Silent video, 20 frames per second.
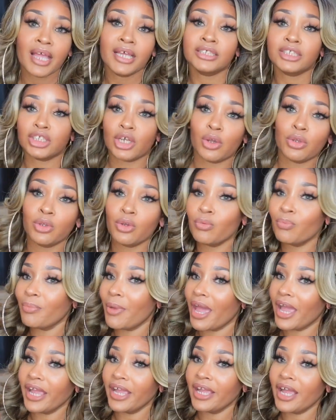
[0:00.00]
So you
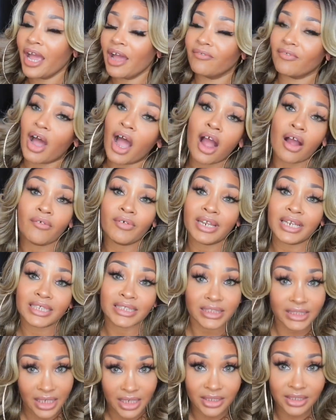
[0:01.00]
may have already
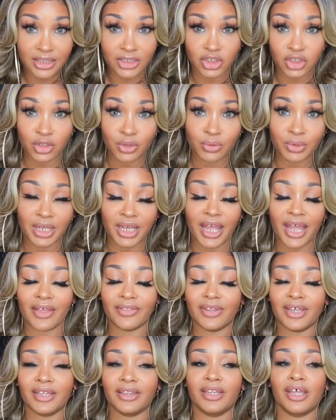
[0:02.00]
seen this unit
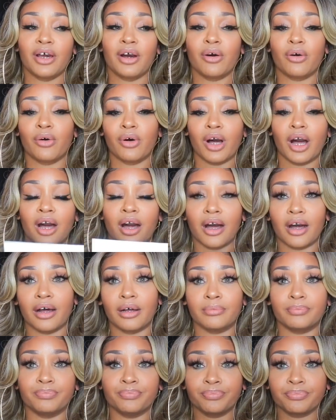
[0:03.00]
and then they'll,
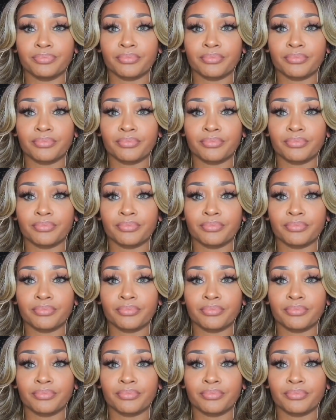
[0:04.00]
um,